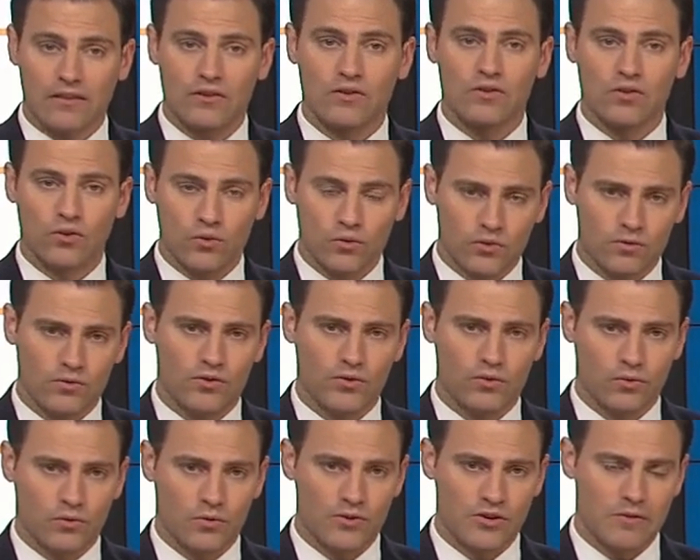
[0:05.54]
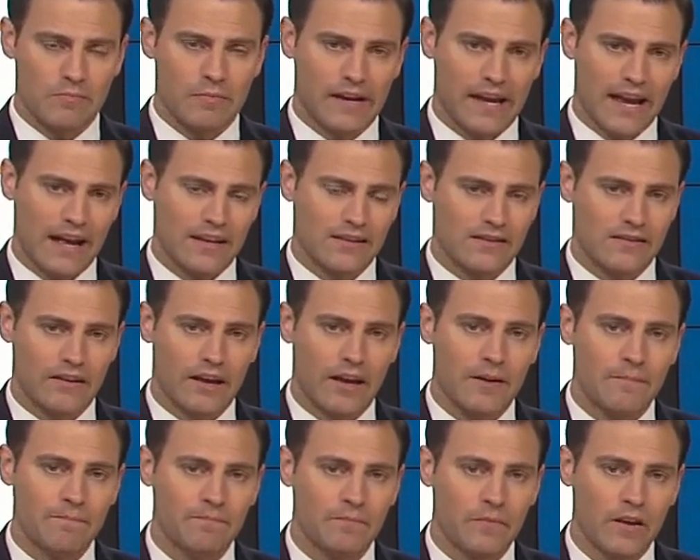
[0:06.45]
to school tour she began today.
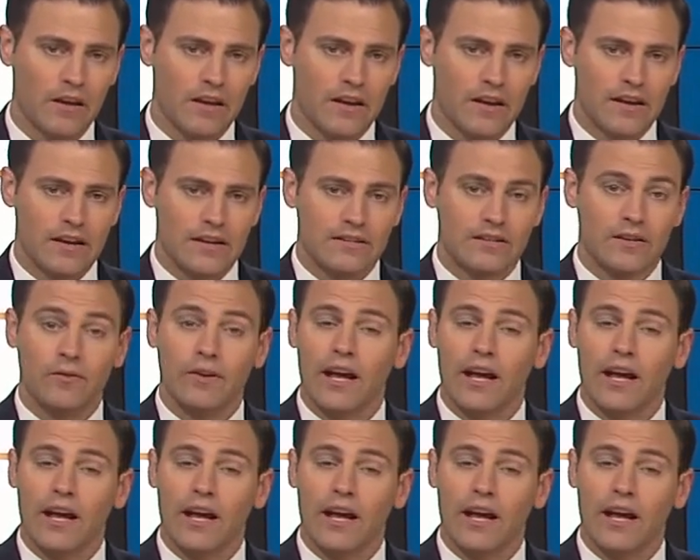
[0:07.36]
7